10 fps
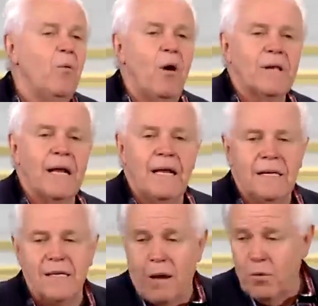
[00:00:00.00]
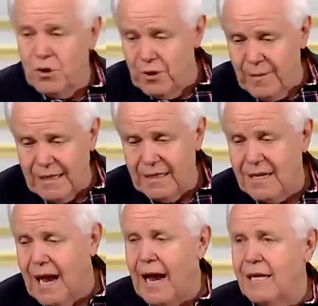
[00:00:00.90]
Walked in, and he said, I want you to meet this
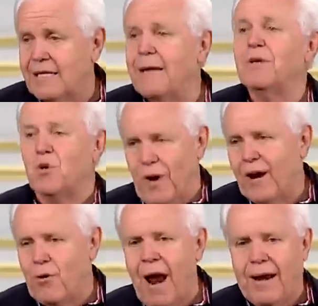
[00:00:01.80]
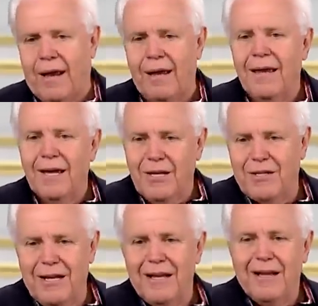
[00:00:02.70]
guy. His name is Ray Cronick. He
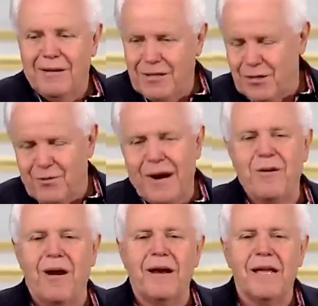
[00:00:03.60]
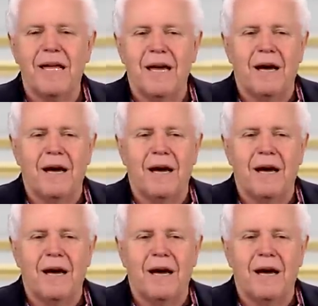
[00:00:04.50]
said, this is Ray Cronick.